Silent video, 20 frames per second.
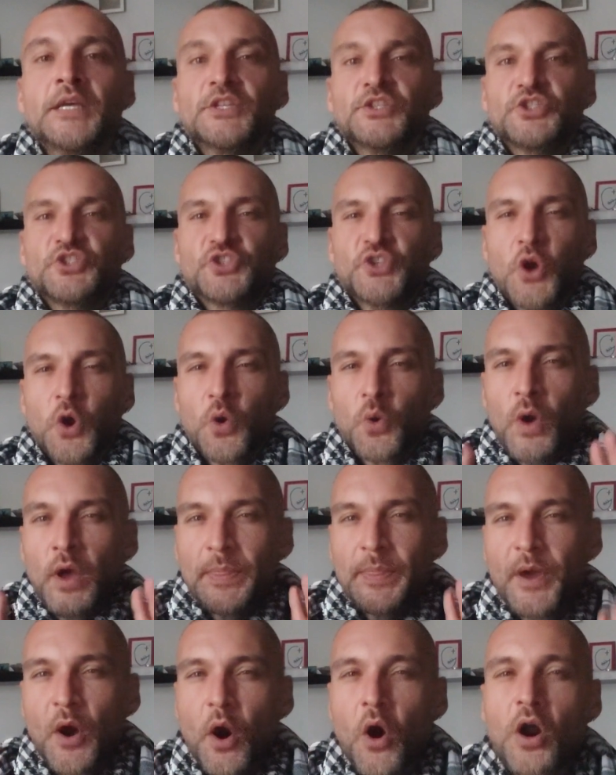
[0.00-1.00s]
So
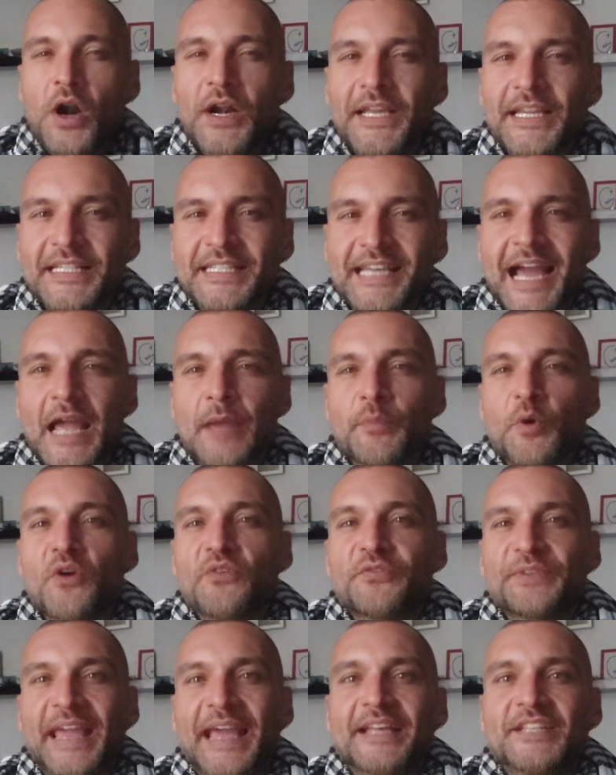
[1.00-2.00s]
the archetype
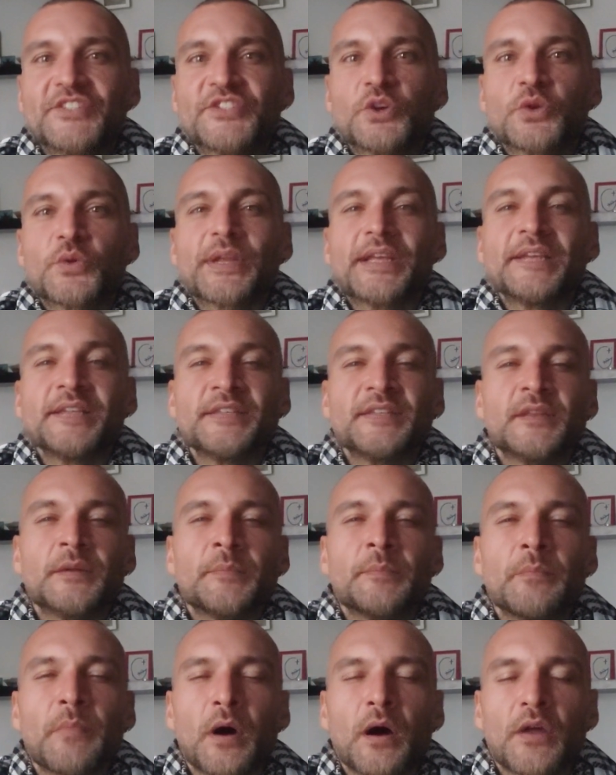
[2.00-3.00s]
of Cancer is the
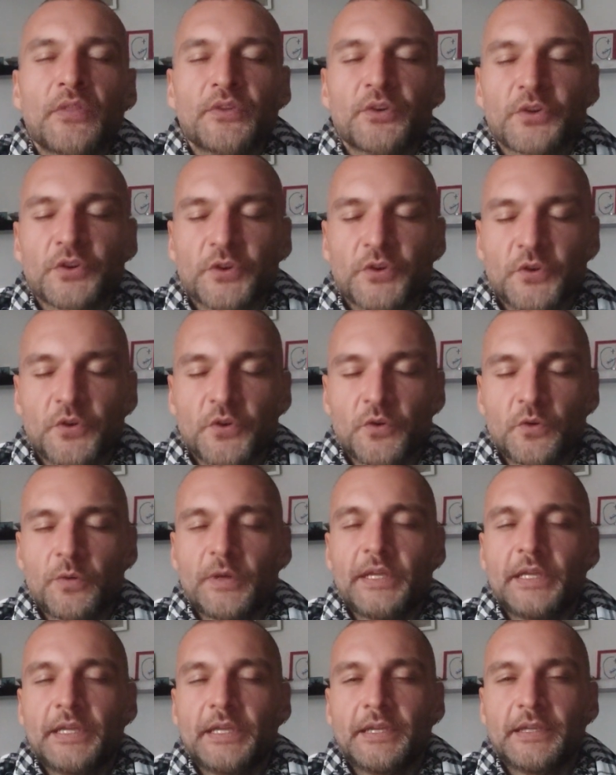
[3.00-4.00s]
Mother
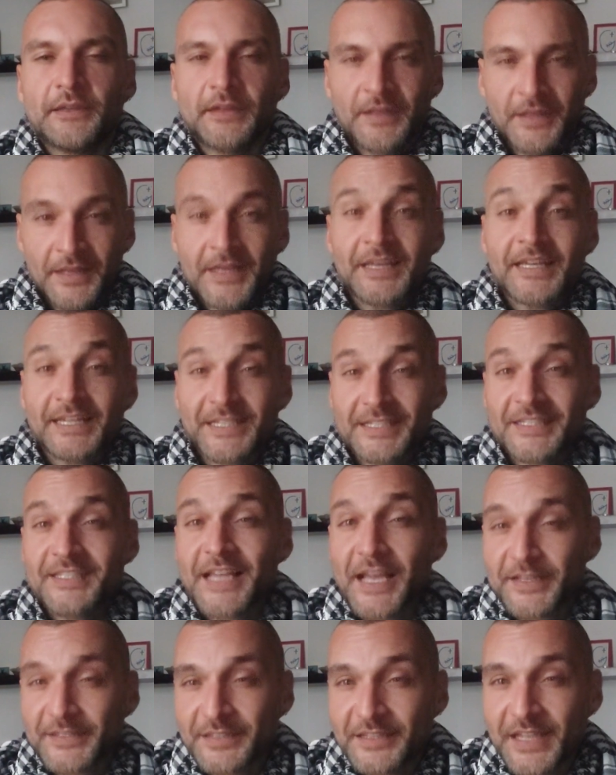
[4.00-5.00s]
Queen. It
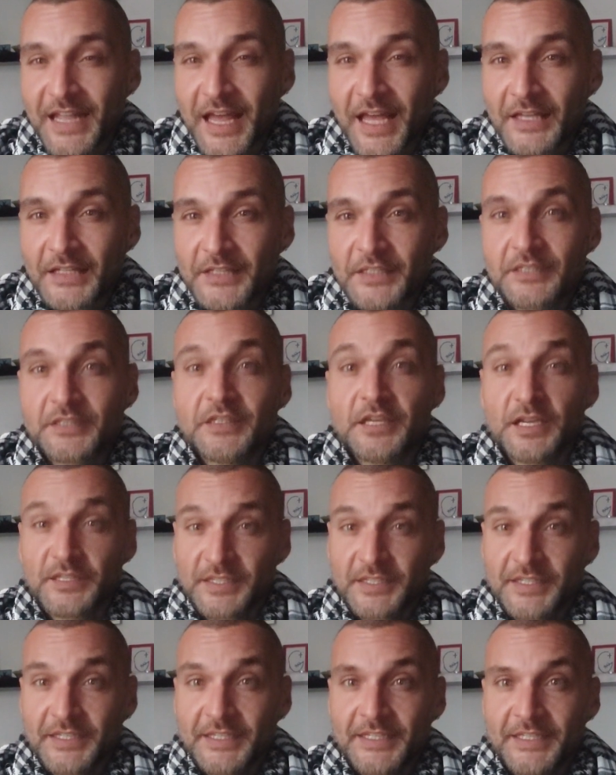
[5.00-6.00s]
says a lot,
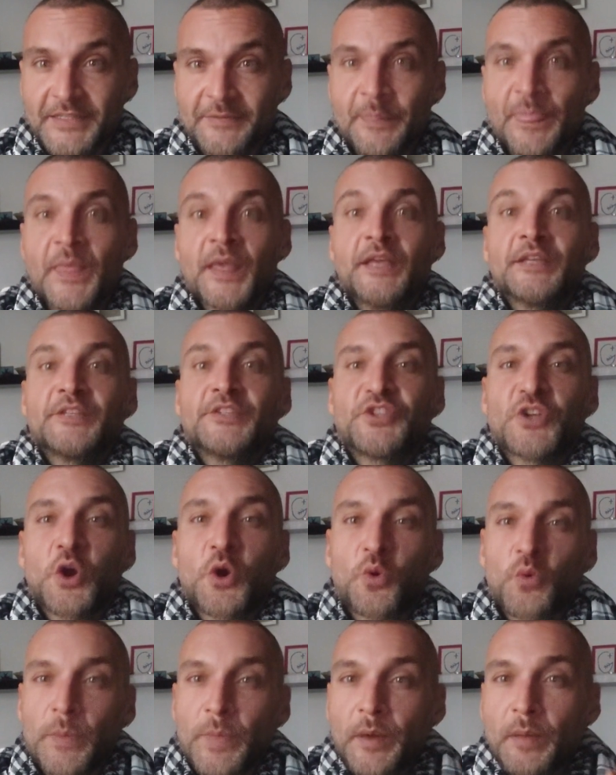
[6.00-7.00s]
doesn't it?
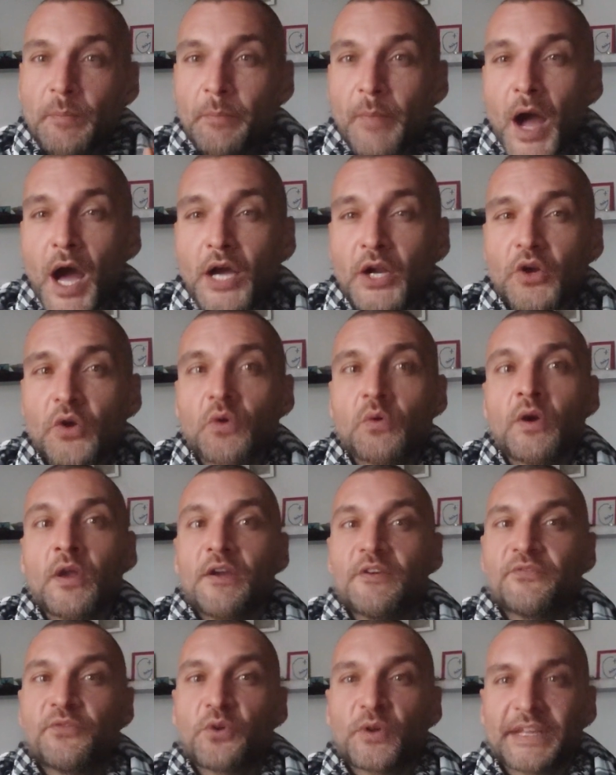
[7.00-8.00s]
So the motto
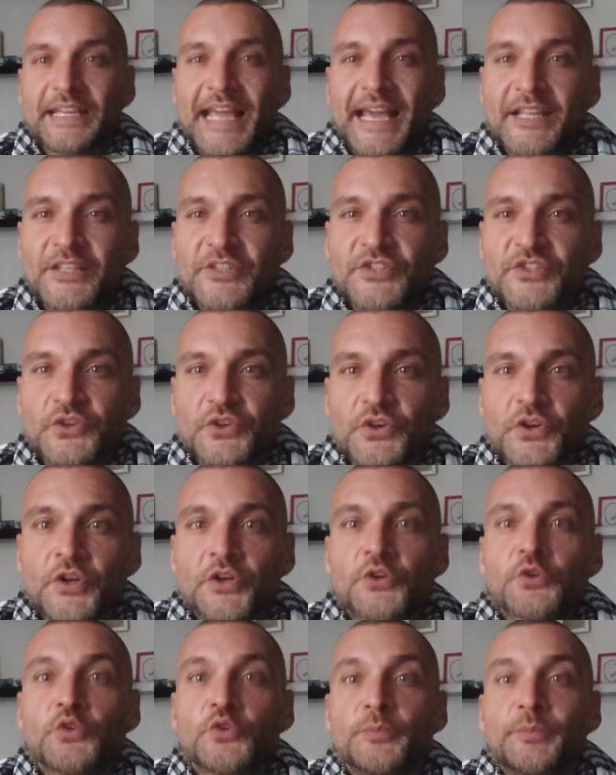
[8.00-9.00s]
for
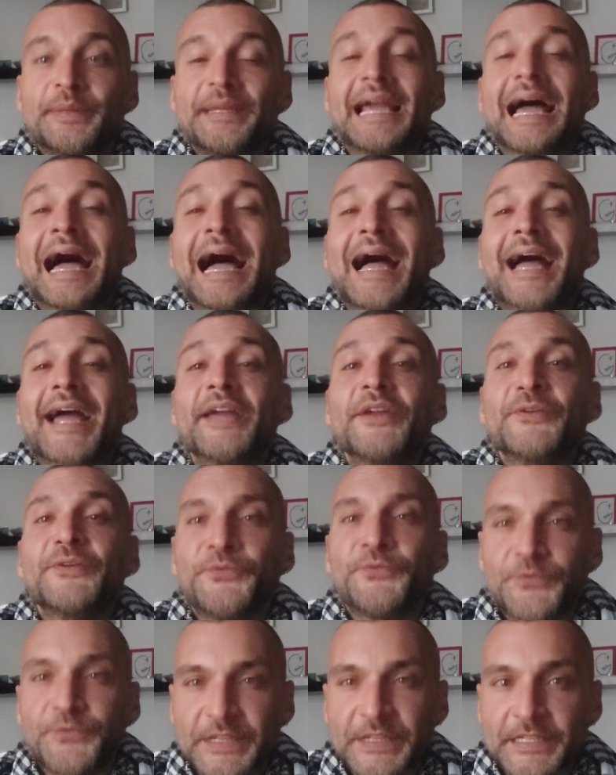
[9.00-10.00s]
Cancer could be I
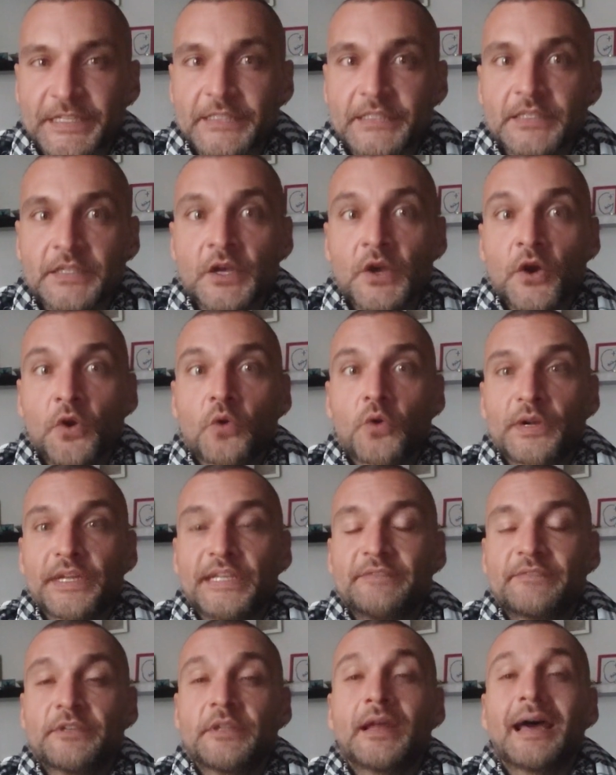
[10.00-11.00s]
feel or
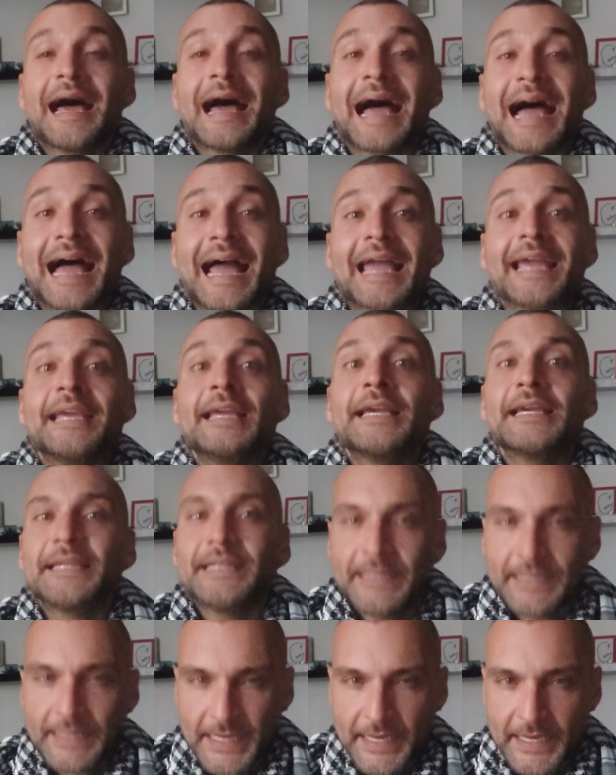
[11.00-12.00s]
even I
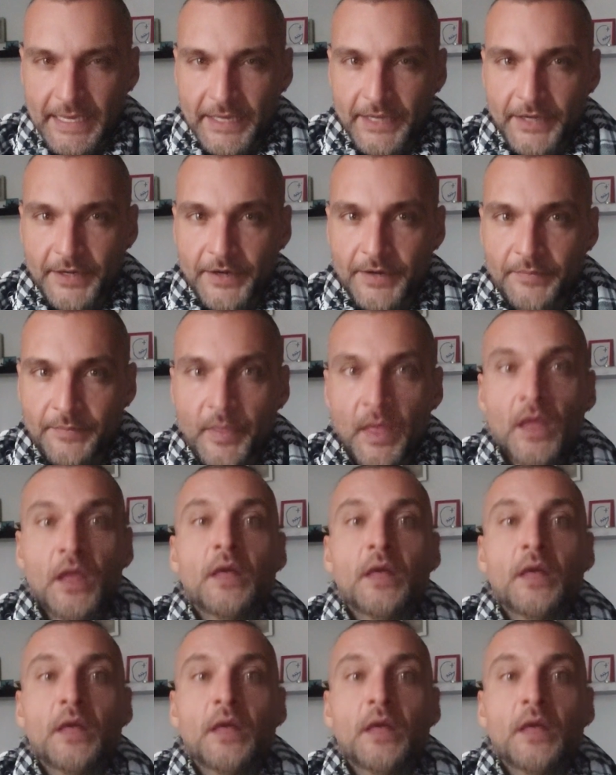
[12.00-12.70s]
care.